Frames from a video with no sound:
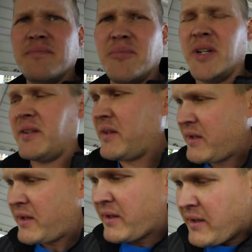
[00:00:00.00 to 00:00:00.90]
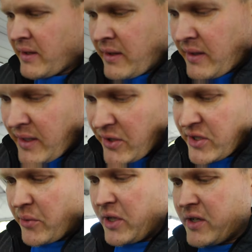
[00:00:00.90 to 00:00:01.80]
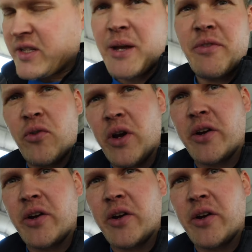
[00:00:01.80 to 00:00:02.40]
But I'll show you what it looks like before